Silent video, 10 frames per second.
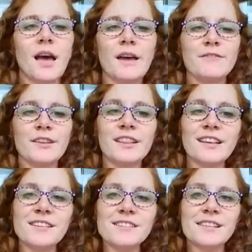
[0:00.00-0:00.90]
I
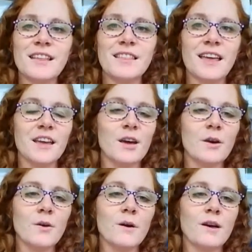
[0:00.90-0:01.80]
release and let
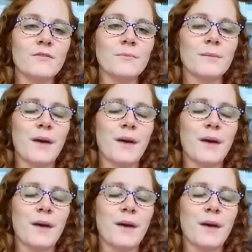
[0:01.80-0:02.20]
go of my